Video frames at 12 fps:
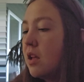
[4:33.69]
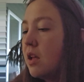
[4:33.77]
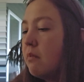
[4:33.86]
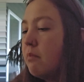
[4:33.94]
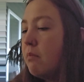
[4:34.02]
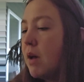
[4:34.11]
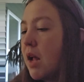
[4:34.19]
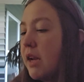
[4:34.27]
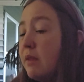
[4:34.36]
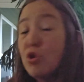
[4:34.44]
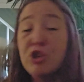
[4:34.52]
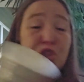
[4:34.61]
A body
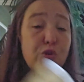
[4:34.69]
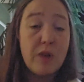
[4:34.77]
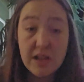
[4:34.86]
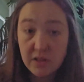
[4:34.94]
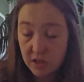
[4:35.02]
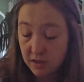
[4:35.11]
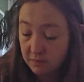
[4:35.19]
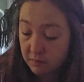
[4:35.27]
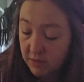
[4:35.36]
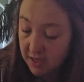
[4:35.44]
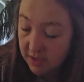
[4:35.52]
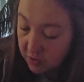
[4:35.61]
moisturizer.
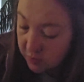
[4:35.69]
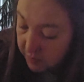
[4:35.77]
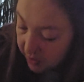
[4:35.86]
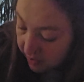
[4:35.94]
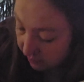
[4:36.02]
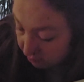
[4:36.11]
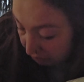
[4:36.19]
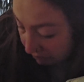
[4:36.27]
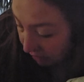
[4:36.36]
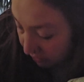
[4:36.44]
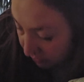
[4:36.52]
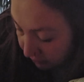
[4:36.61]
That sounds better.
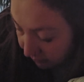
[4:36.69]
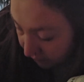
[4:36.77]
I don't know.